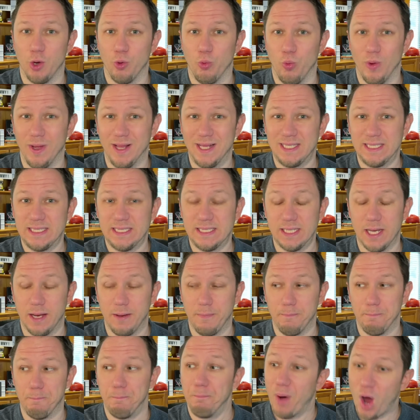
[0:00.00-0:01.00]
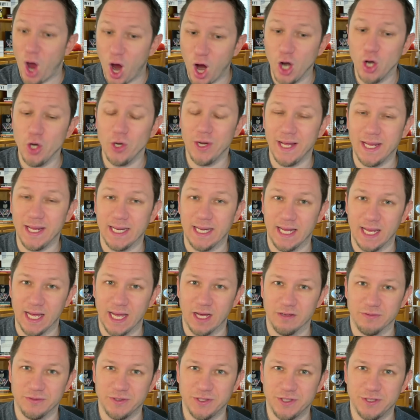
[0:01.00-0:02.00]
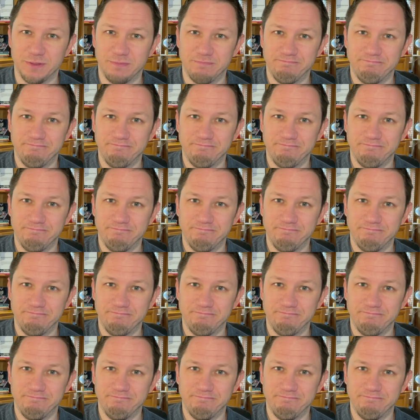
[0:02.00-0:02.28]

with some parting gifts.